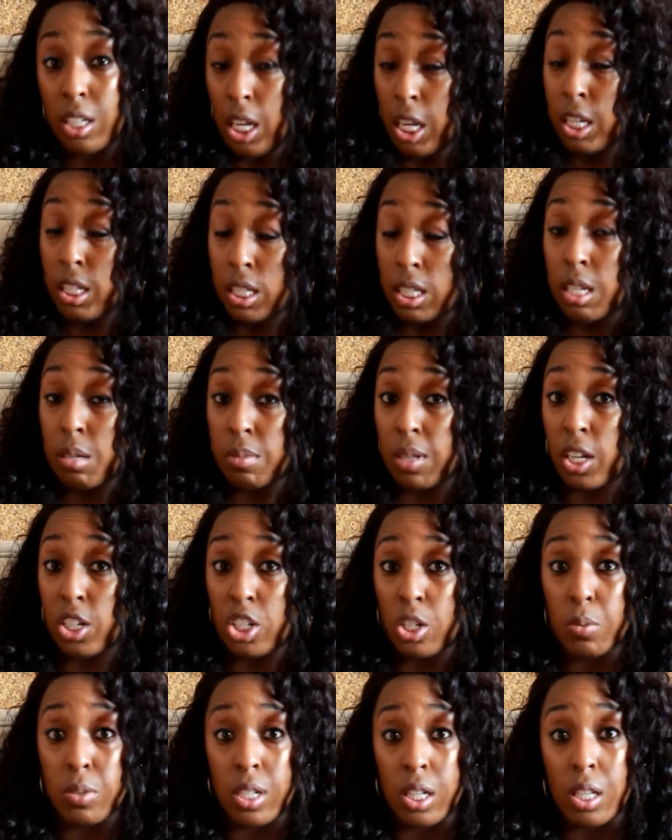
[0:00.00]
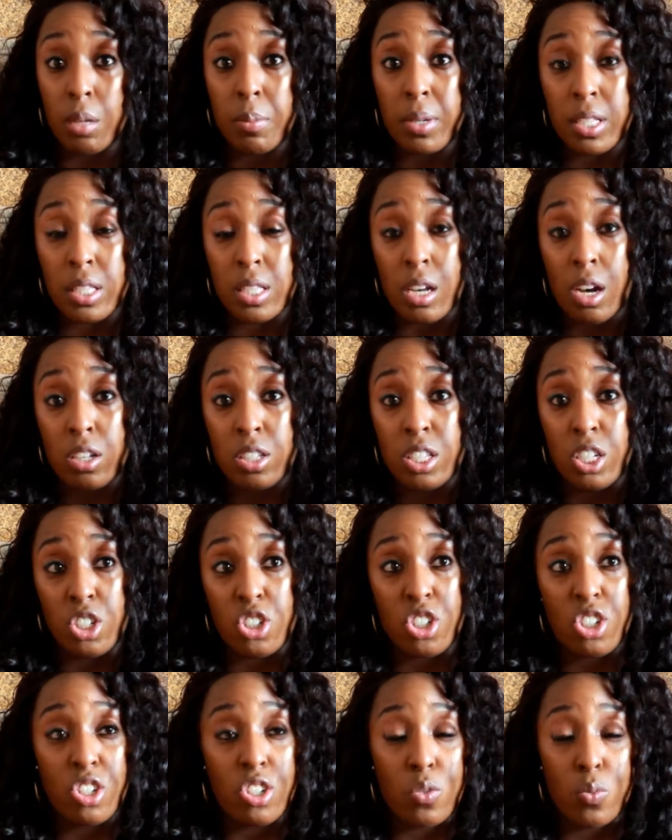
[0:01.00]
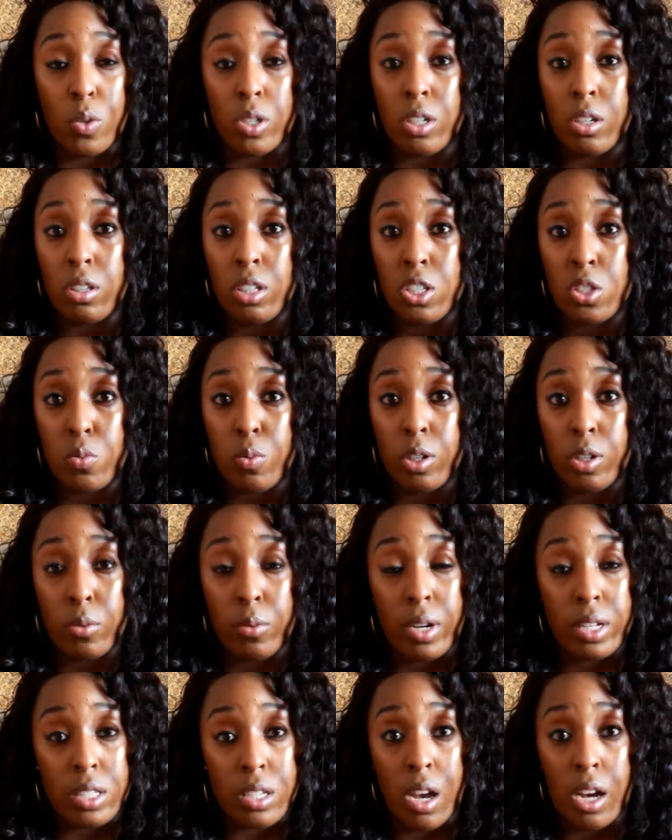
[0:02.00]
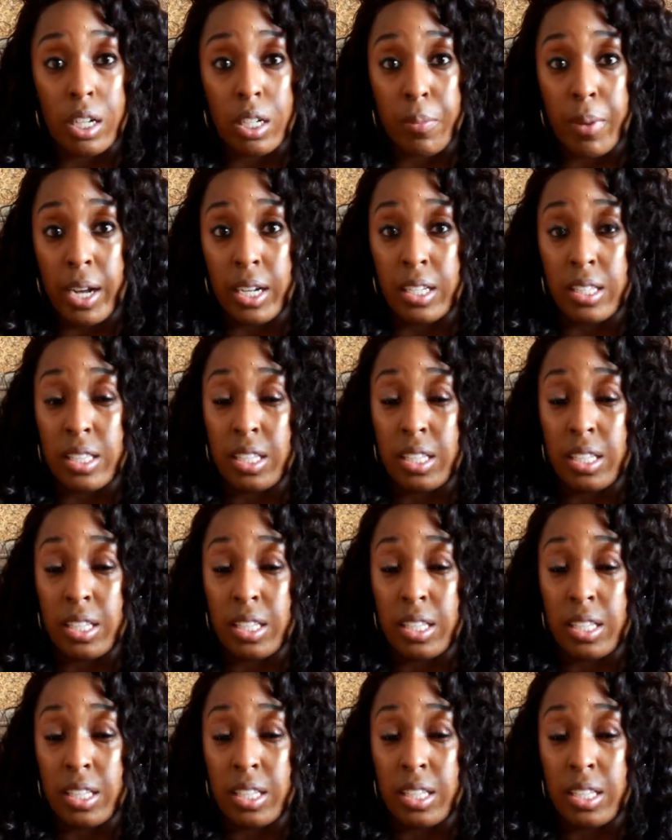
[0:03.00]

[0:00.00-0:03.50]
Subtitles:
it seems like she was a little bit salty, and she just went on this Twitter rant talking about it,